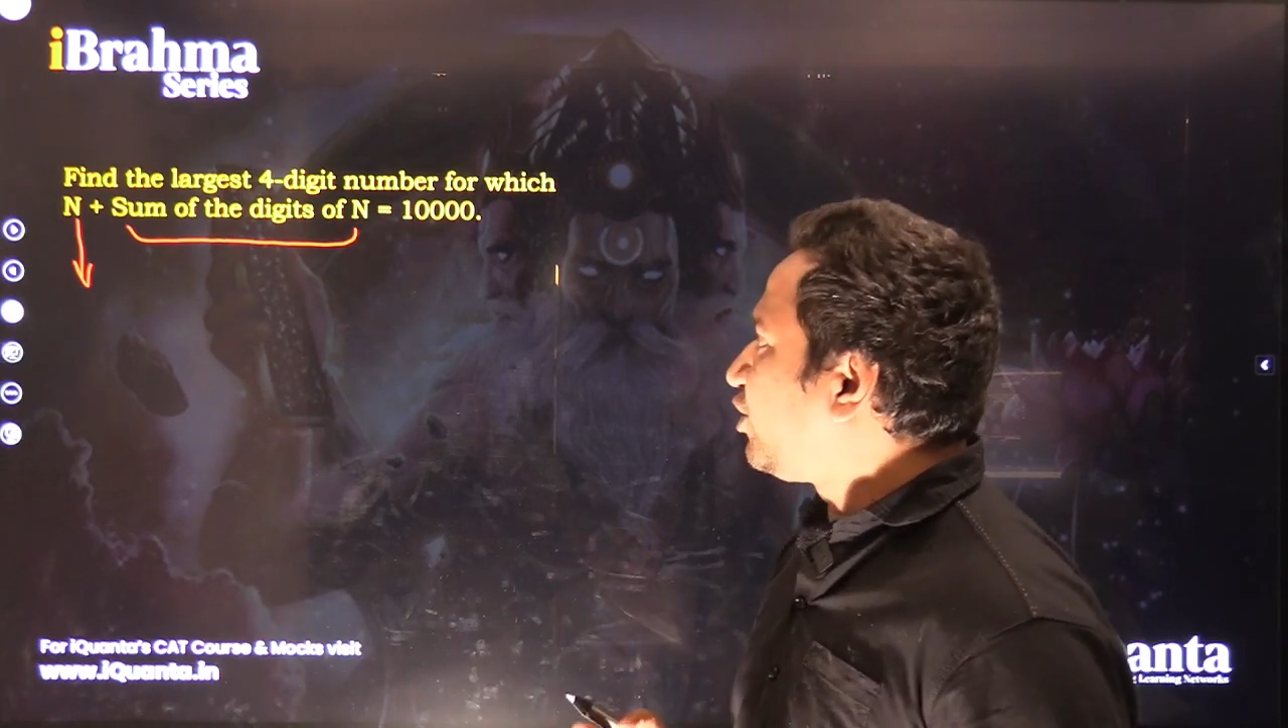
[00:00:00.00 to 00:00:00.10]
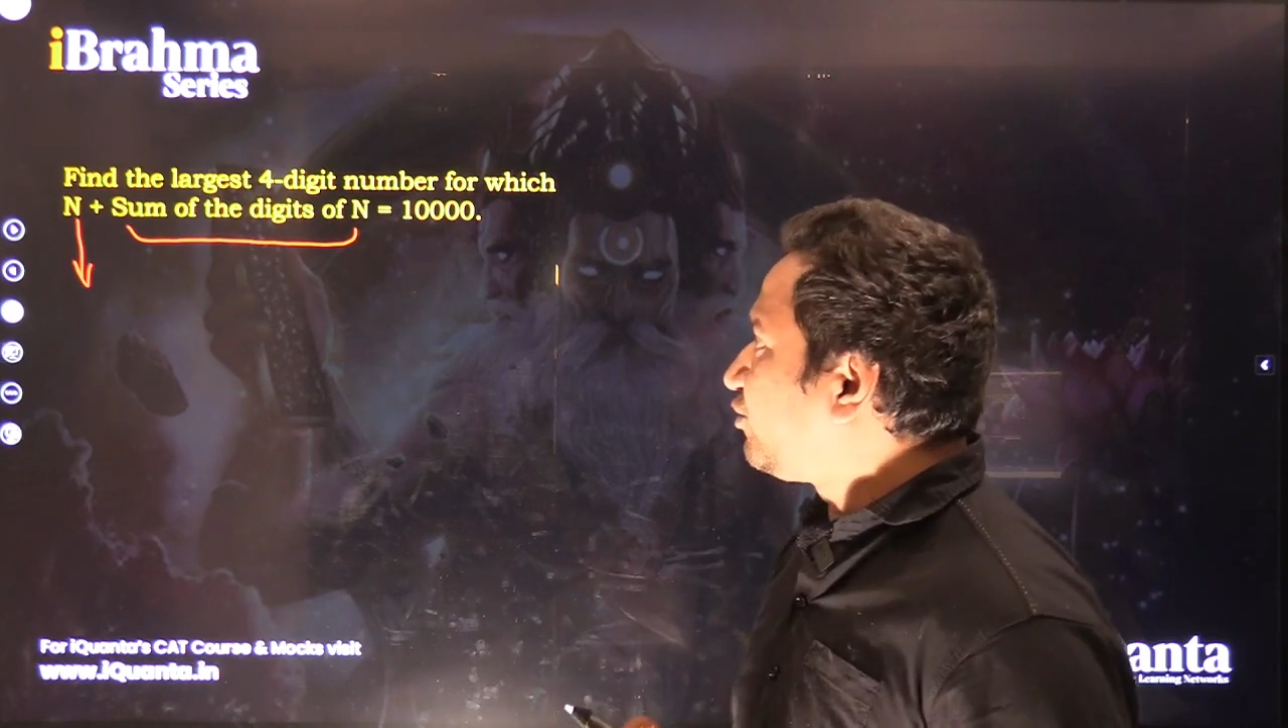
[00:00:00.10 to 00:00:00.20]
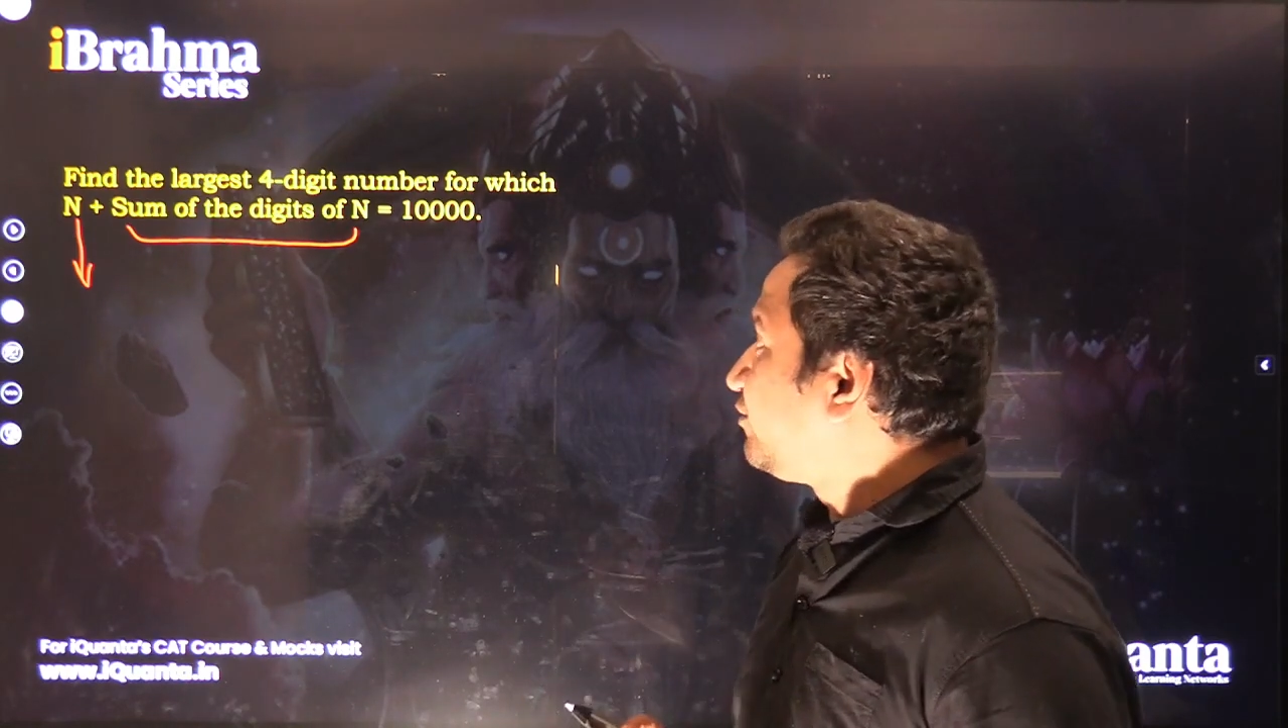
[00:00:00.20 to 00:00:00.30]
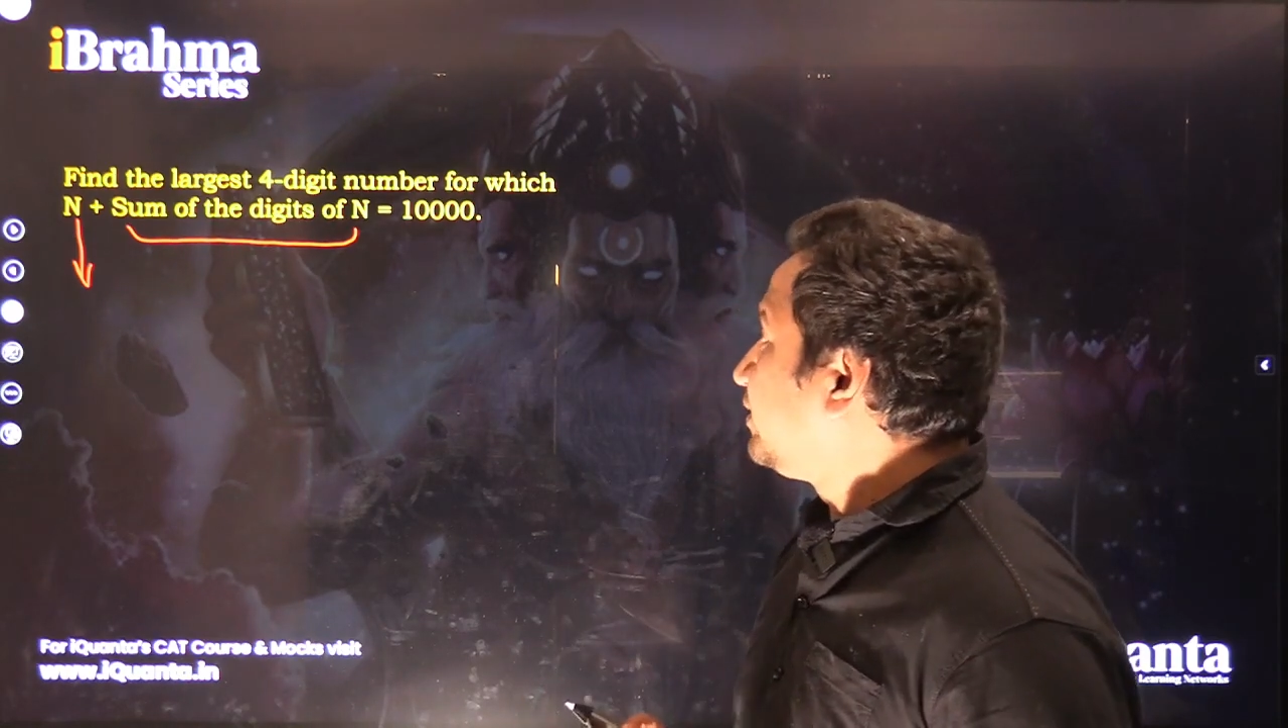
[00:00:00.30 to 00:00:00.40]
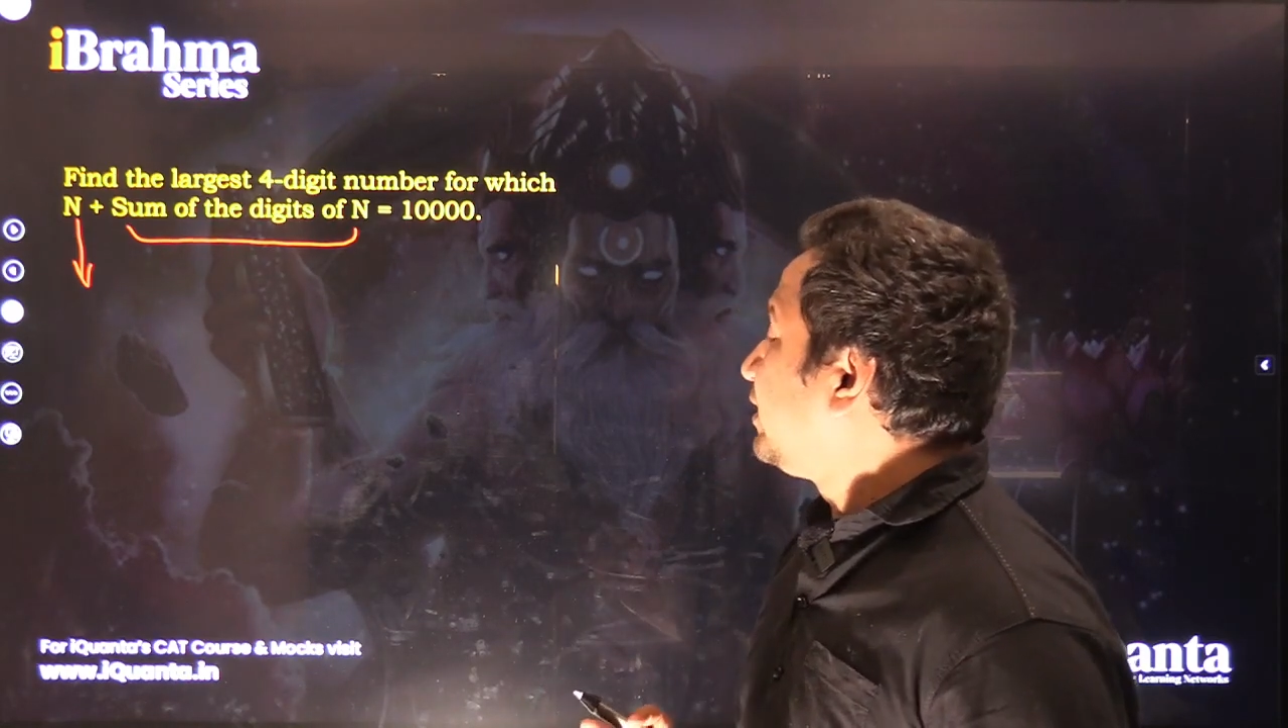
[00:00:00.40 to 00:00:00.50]

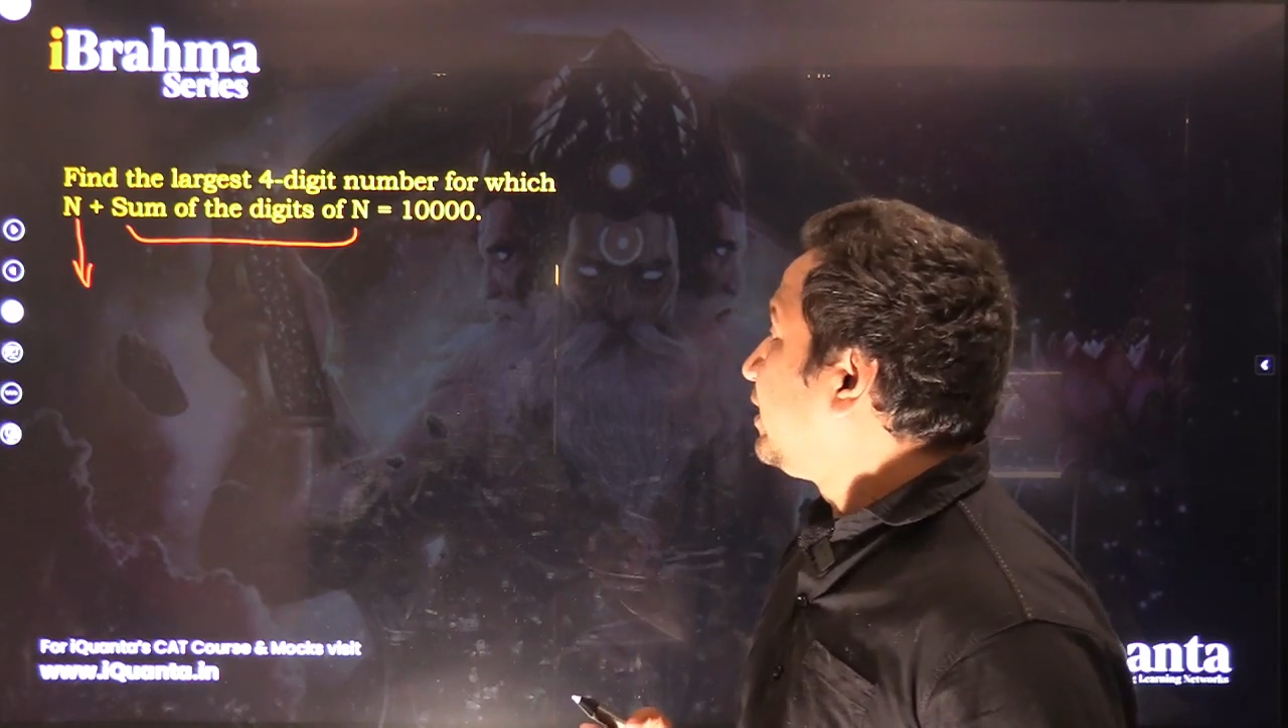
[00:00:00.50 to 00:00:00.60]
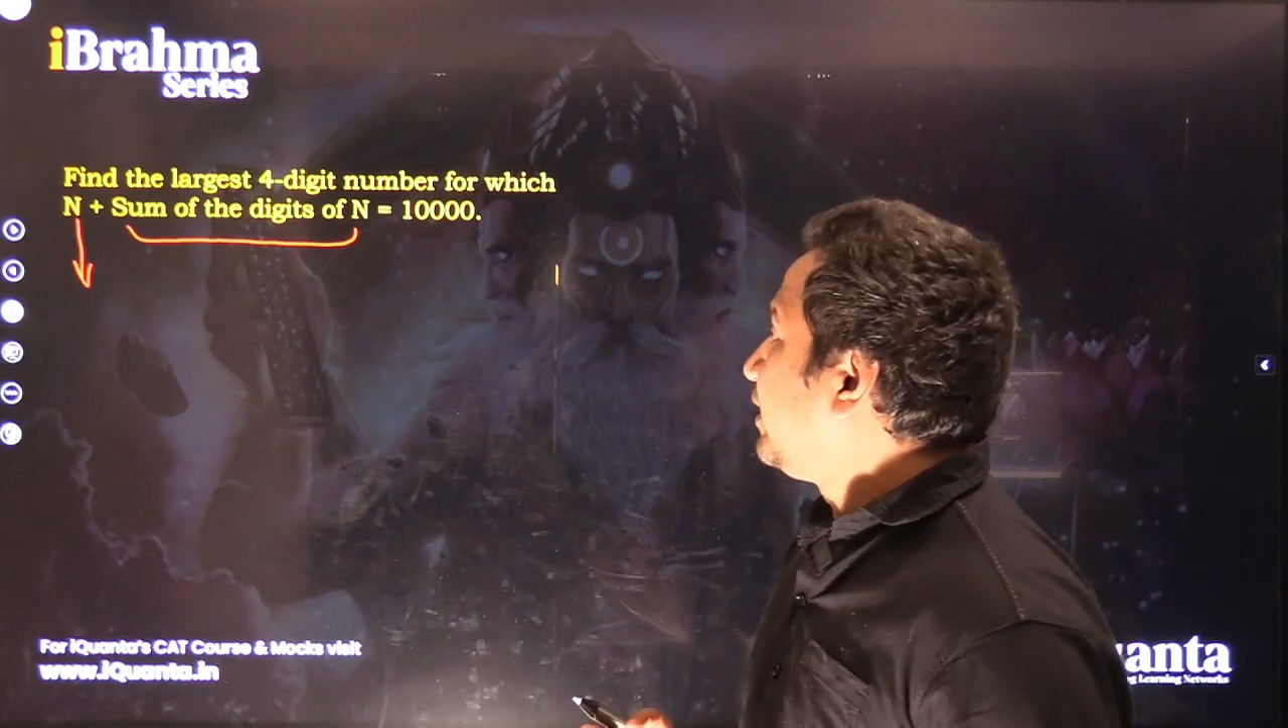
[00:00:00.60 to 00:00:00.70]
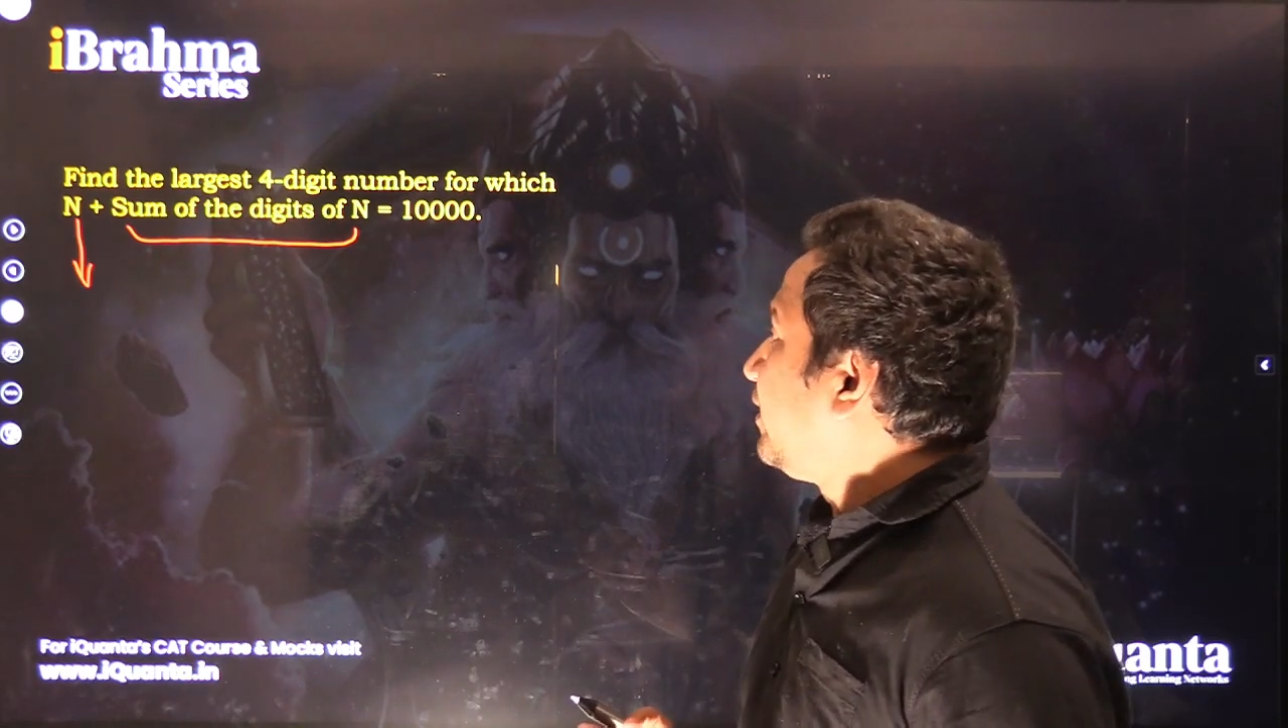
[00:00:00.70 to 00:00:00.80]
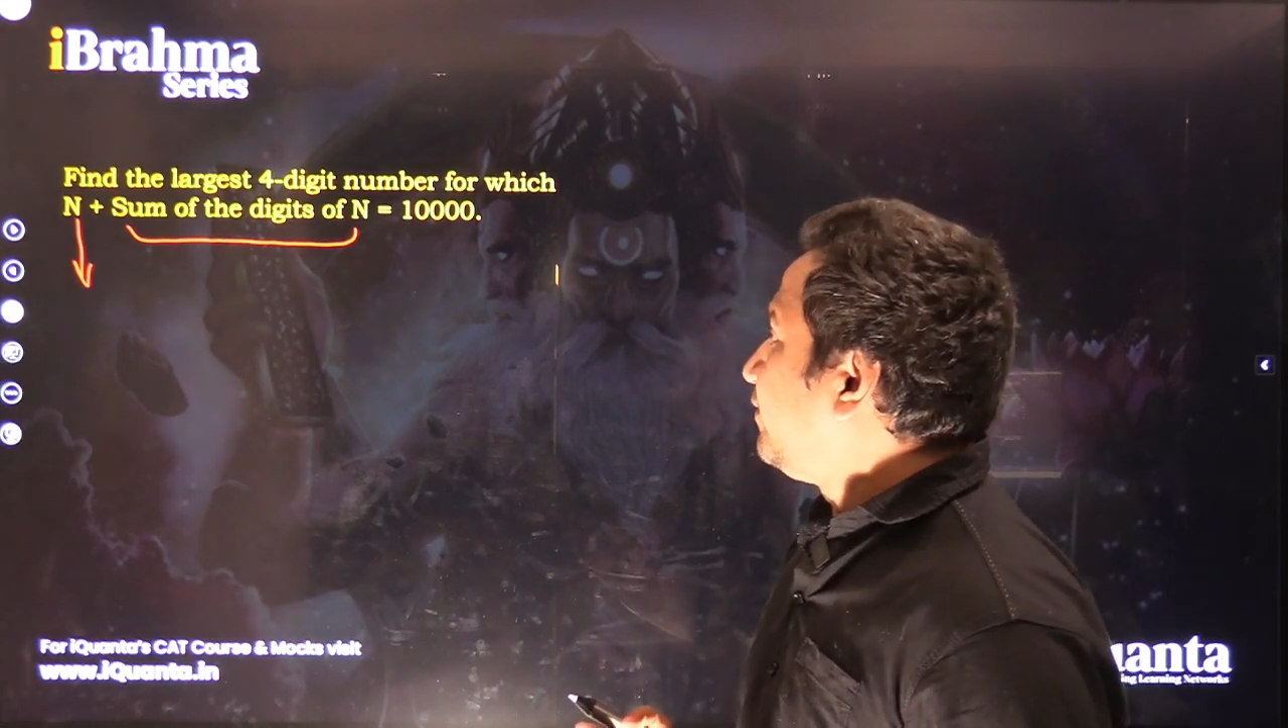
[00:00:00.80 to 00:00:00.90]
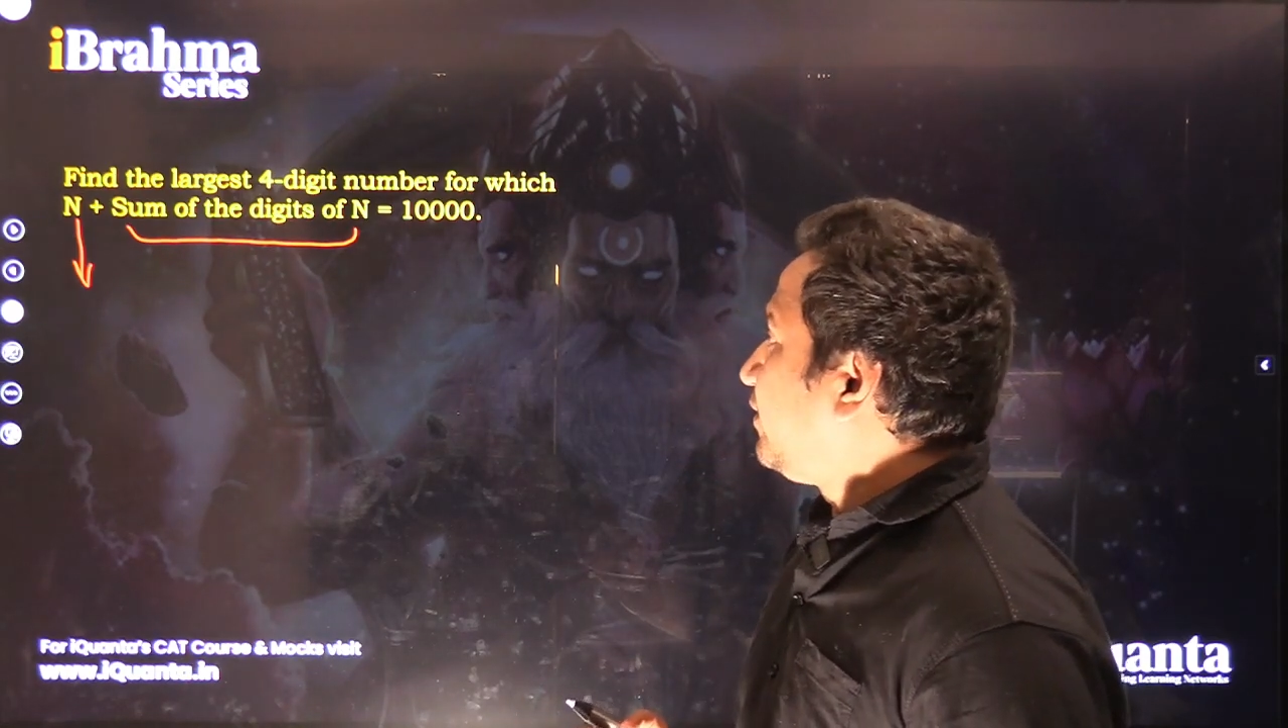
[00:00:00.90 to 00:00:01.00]
of.
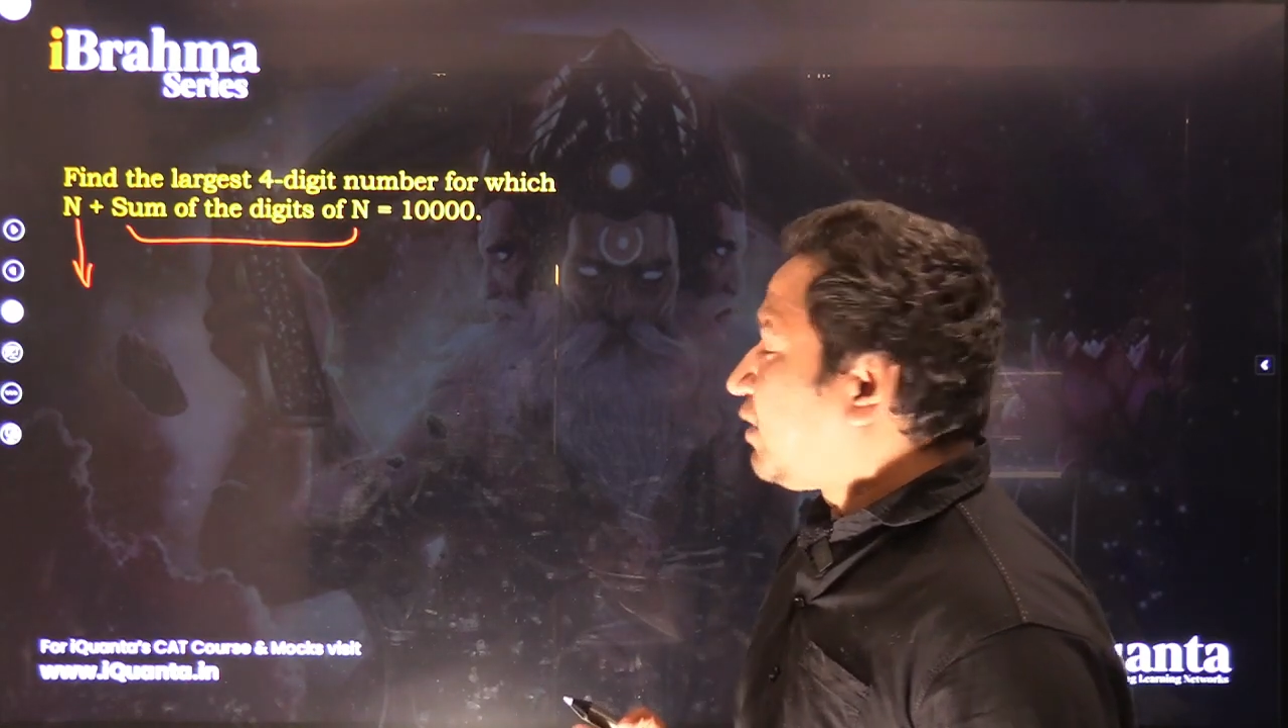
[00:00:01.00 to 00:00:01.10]
The